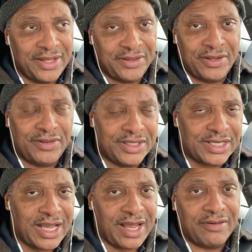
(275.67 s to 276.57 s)
there are these
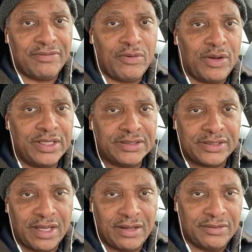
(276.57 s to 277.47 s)
convoys
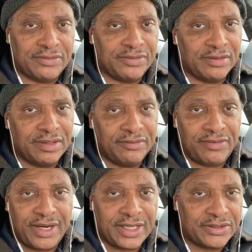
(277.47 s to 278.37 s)
of
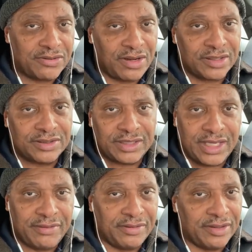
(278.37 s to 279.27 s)
FedEx trucks and
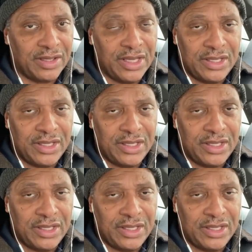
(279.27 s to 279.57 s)
even